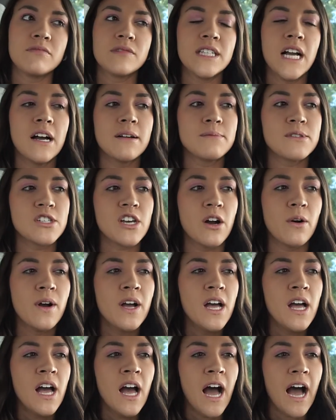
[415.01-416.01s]
Um, so
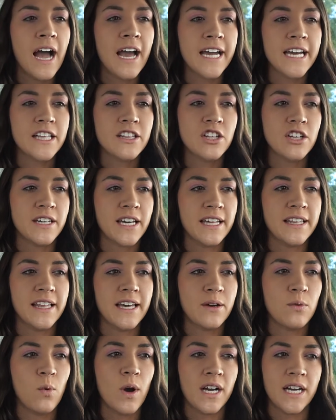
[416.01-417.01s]
I look at
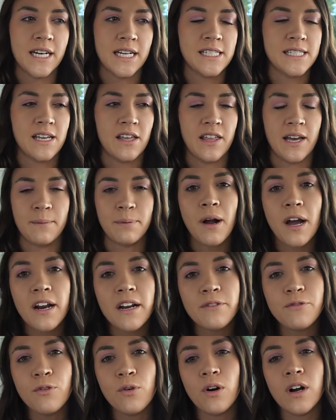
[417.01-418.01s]
like what can I sell that
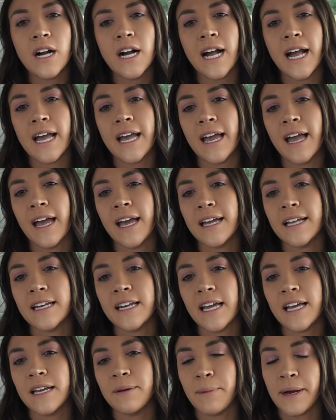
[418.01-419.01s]
product for
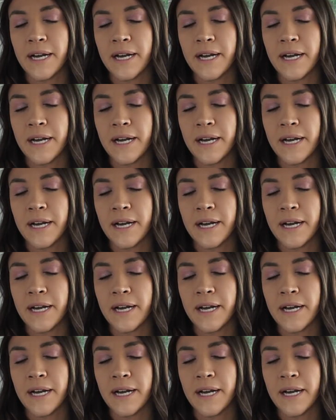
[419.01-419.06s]
and am